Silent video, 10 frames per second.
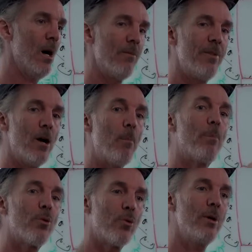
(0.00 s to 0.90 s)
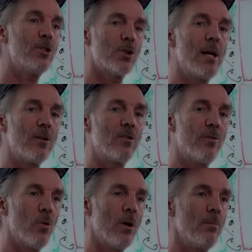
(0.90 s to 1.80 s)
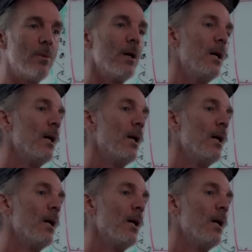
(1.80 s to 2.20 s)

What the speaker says: of their pre-transformed